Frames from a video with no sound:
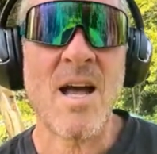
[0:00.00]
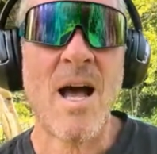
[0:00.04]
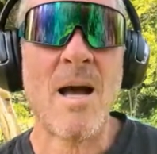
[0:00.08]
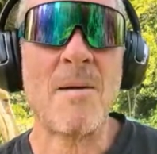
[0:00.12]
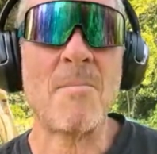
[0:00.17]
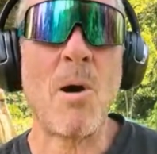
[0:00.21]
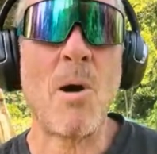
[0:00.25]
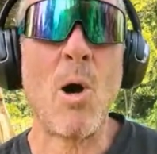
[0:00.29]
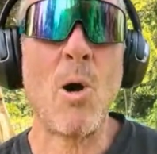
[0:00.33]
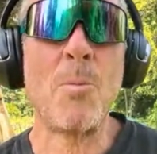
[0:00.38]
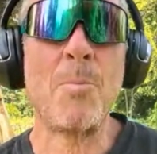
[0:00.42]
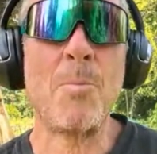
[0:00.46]

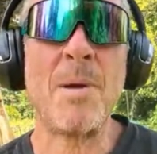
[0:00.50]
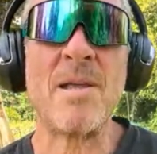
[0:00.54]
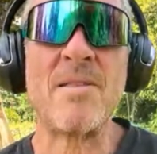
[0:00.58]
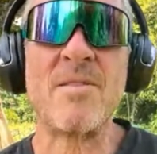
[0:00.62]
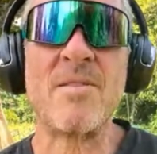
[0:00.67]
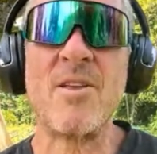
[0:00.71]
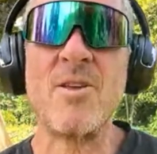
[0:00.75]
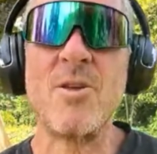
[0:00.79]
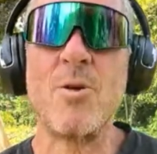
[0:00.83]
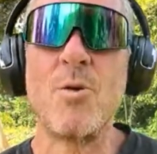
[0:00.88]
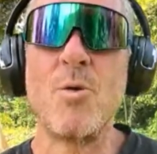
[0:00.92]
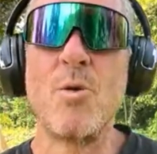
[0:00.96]
I'm hoping
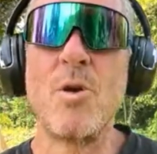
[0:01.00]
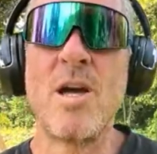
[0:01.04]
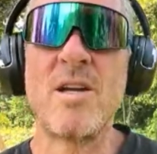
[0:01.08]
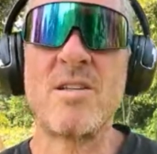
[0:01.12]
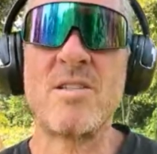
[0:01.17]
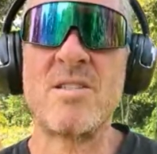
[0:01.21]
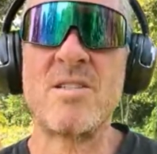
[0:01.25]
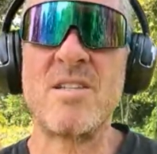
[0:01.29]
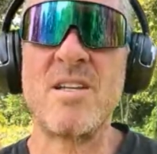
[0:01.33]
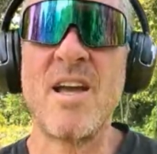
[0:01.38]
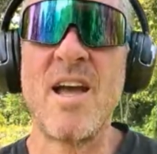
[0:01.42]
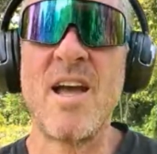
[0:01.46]
that
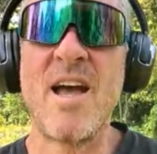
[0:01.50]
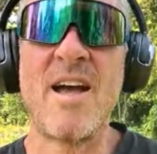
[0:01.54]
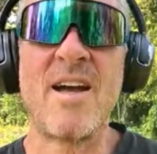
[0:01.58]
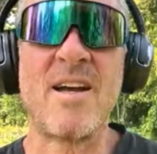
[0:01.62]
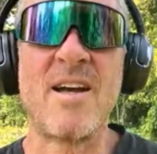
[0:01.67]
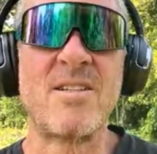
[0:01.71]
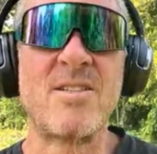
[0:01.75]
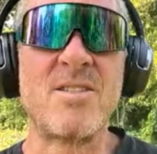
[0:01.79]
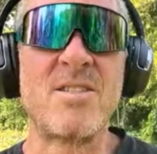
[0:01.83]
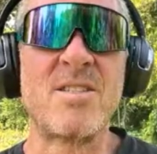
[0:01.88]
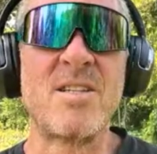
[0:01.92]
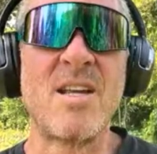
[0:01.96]

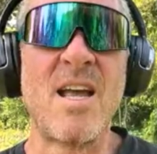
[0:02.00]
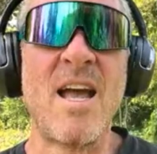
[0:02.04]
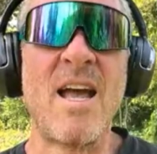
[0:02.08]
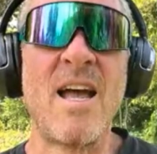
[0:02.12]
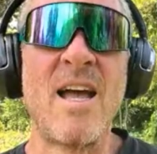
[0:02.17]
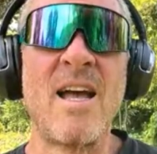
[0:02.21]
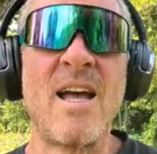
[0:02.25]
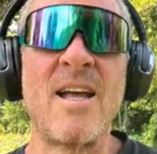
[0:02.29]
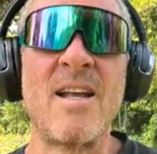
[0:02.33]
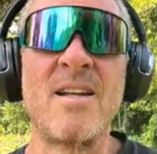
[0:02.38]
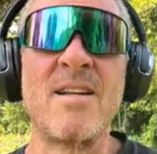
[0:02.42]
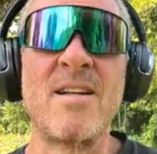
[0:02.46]
USDX
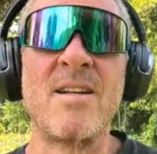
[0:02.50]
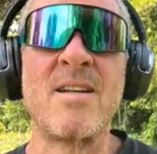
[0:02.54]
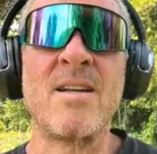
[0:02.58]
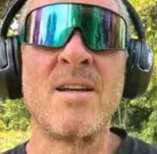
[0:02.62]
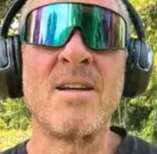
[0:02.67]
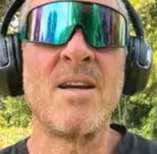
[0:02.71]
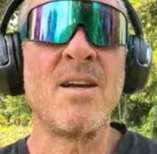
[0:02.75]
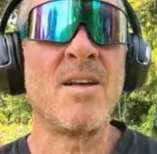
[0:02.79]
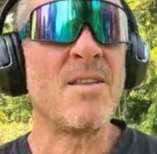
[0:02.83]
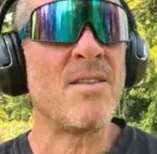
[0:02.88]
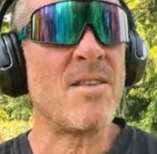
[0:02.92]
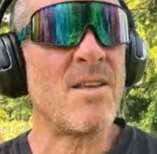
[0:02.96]
and
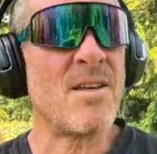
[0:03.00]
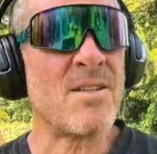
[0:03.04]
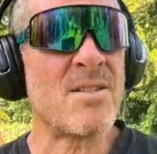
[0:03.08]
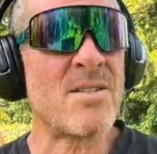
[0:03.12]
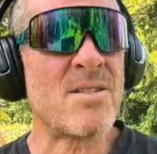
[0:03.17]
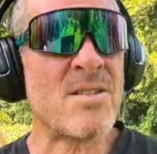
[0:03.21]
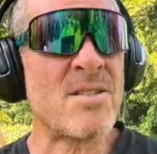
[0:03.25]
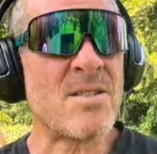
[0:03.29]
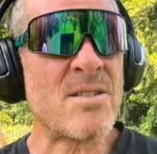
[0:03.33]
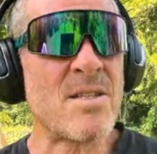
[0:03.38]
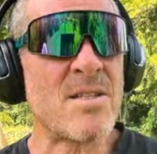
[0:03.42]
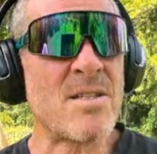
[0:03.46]

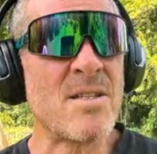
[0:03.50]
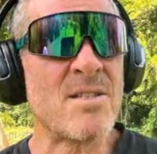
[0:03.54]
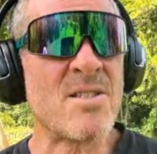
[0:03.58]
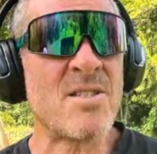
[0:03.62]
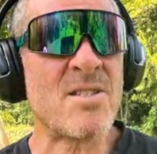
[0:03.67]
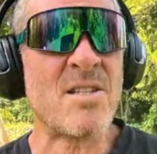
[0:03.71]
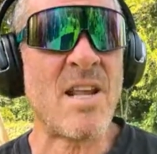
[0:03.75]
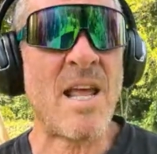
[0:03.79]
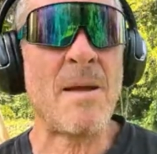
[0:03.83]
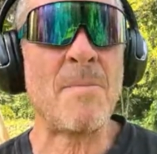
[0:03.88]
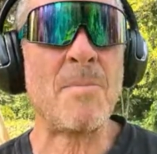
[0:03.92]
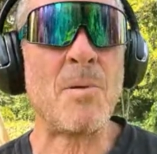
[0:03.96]
this
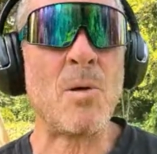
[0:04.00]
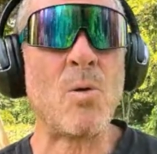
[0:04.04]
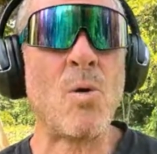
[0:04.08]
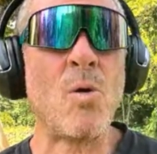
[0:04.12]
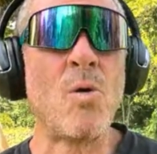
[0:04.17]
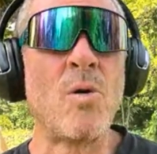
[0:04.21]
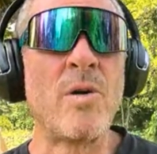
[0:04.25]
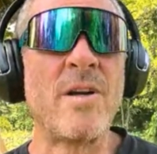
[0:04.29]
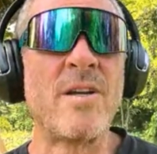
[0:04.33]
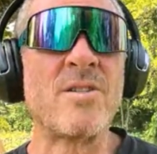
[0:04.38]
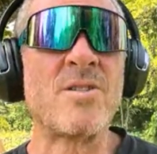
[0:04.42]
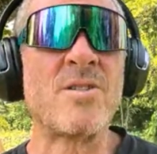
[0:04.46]

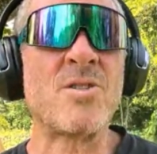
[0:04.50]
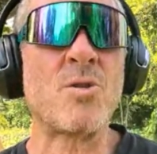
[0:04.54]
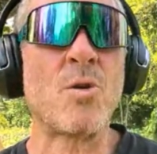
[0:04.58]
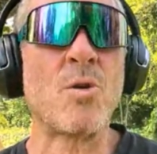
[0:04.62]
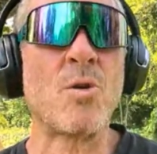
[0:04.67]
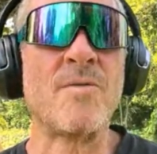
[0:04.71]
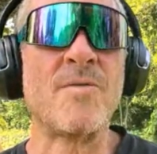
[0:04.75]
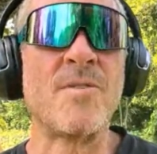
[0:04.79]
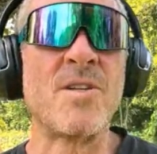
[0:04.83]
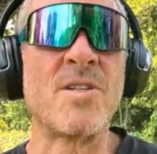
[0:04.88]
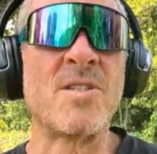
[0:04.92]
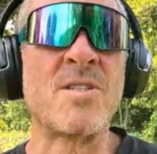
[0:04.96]
stablecoin as
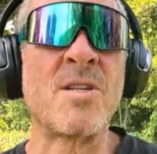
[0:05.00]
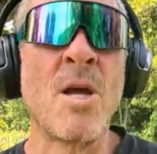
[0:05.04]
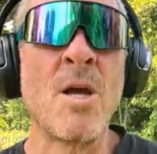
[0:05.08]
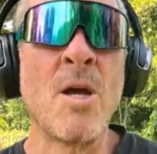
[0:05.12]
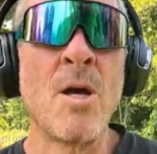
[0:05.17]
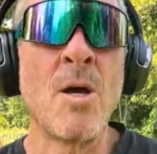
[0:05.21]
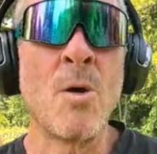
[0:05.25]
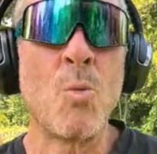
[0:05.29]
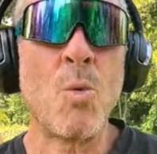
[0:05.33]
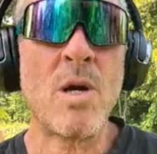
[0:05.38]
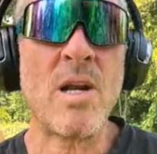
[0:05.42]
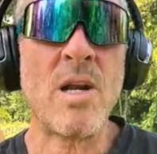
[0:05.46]
service,
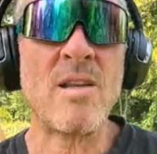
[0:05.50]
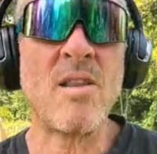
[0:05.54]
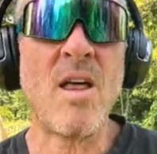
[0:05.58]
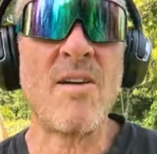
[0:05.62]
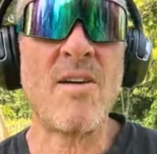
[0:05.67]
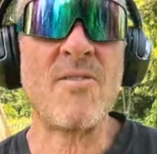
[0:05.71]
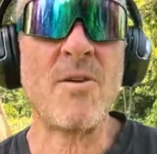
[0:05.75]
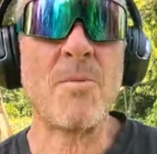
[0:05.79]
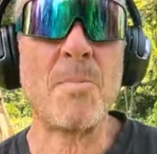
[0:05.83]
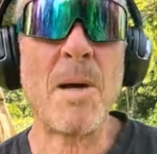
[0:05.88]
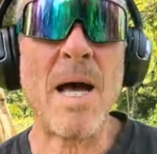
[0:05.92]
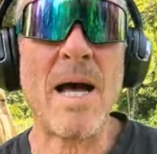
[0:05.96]
what I
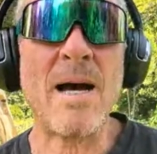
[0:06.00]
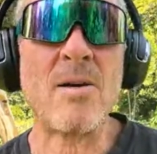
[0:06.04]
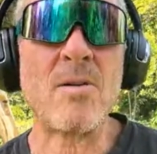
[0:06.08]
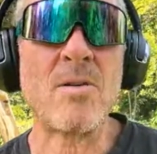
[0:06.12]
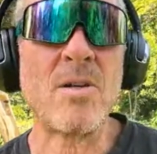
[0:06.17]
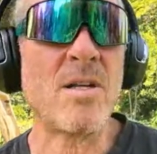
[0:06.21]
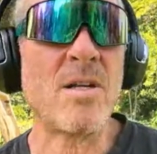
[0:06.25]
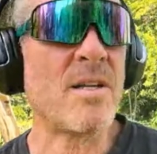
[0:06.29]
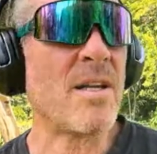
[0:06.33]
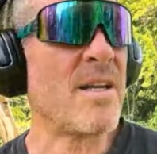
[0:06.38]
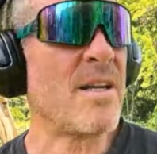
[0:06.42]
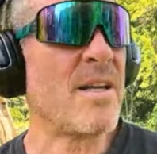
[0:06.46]
love about
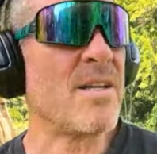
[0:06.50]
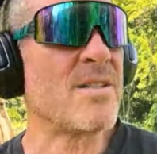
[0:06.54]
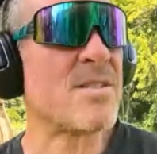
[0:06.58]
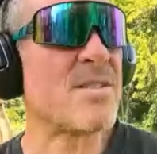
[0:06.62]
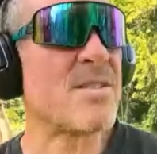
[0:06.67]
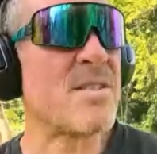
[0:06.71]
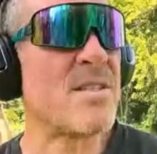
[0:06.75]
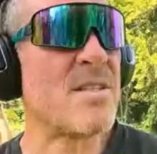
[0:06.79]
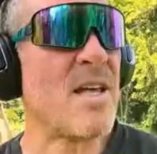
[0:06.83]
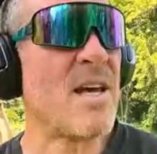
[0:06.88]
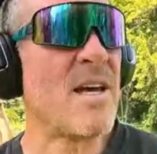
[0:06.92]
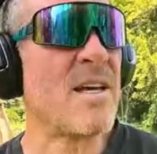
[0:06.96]
it
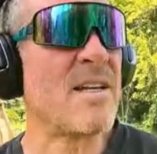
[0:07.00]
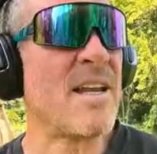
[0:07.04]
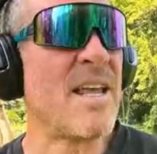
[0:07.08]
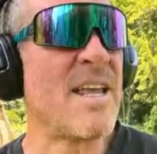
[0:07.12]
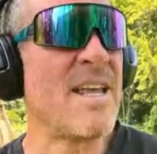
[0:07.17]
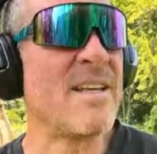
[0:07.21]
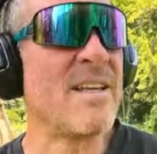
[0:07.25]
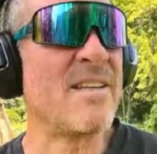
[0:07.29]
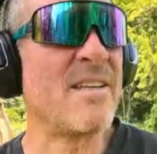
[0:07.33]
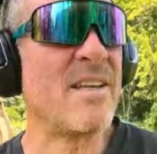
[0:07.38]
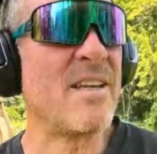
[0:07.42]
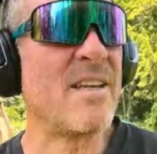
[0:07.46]
is that
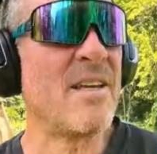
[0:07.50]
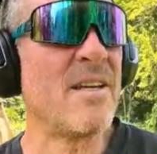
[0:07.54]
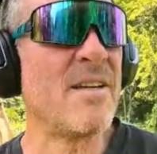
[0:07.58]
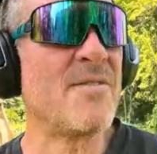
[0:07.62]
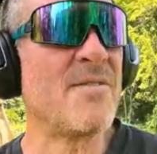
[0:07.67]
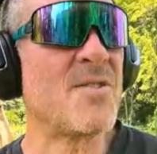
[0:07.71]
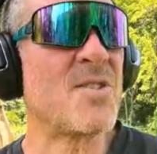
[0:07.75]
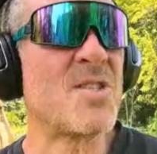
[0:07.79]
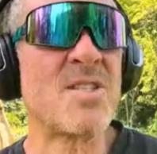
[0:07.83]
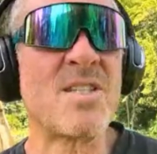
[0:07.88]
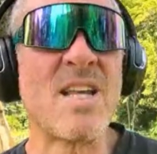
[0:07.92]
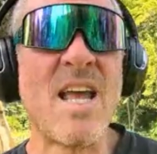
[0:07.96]
it
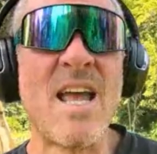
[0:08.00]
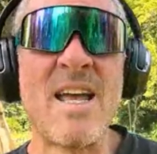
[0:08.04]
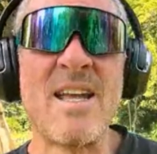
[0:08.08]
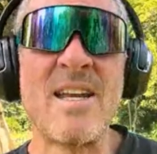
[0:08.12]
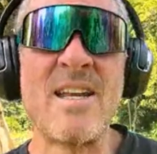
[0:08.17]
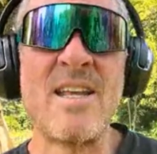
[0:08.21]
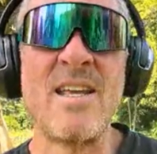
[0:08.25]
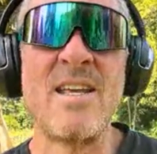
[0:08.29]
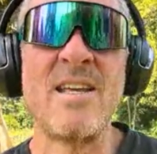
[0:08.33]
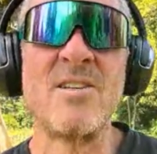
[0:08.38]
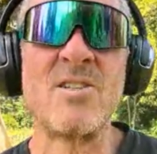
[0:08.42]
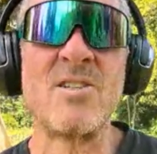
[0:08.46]
gives
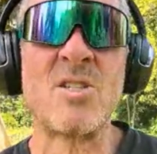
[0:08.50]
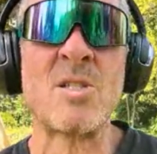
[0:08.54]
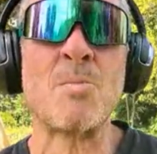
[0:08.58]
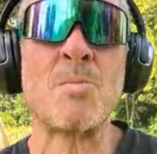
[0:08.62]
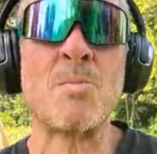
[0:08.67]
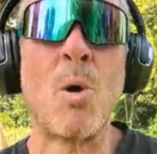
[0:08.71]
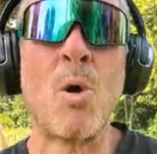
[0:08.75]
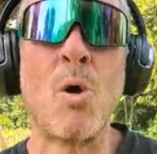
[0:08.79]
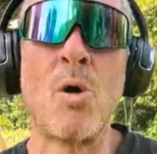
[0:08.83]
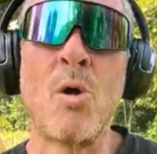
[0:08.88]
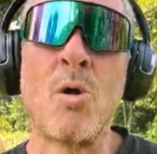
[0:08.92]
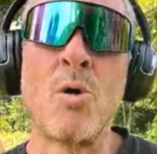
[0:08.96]
any
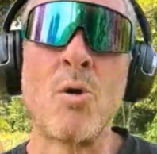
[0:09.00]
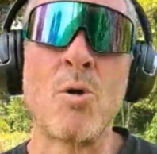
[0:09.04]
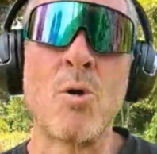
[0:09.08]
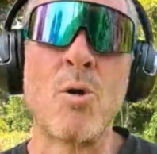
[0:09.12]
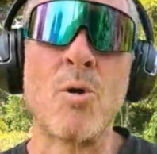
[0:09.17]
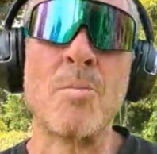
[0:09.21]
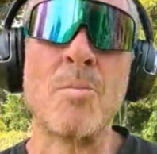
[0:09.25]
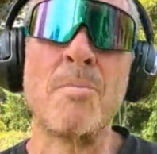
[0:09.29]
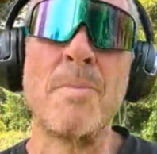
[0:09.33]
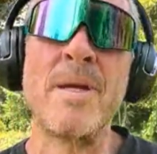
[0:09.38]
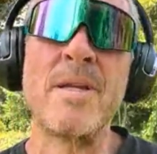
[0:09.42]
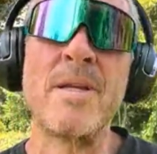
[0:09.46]
small
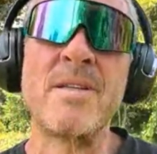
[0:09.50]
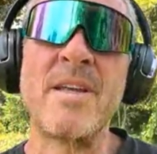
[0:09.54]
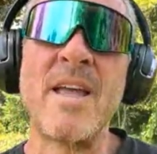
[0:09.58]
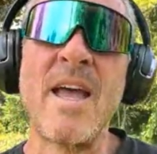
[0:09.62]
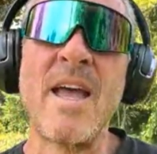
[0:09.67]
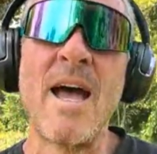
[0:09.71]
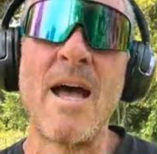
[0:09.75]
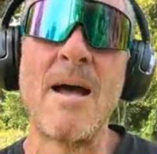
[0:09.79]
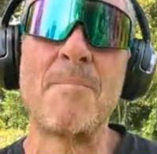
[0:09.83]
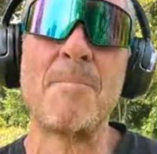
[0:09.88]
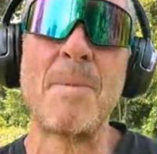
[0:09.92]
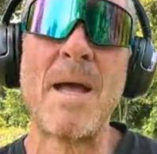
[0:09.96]
or mid
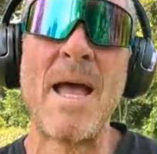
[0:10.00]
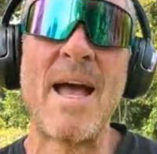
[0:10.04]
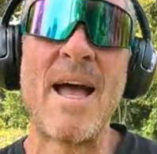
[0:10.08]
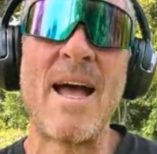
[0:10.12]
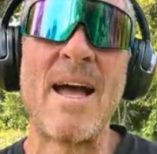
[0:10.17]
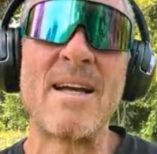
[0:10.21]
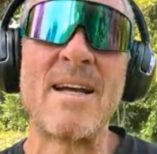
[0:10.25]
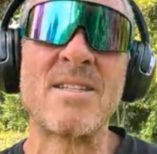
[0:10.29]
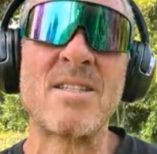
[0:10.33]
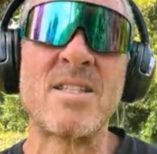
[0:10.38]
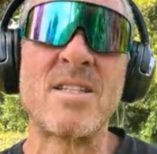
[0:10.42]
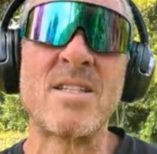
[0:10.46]
cap
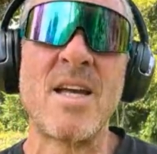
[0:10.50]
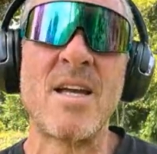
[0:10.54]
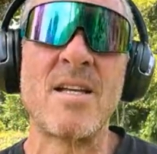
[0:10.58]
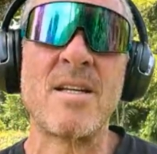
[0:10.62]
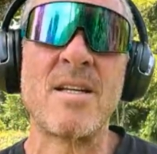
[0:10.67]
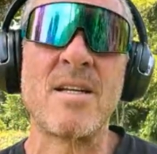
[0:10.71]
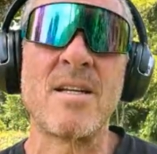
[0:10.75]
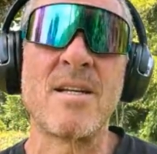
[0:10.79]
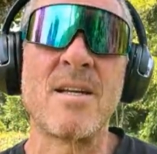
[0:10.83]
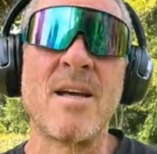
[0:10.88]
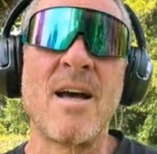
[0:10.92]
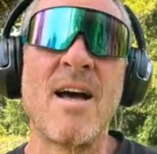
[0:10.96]
asset,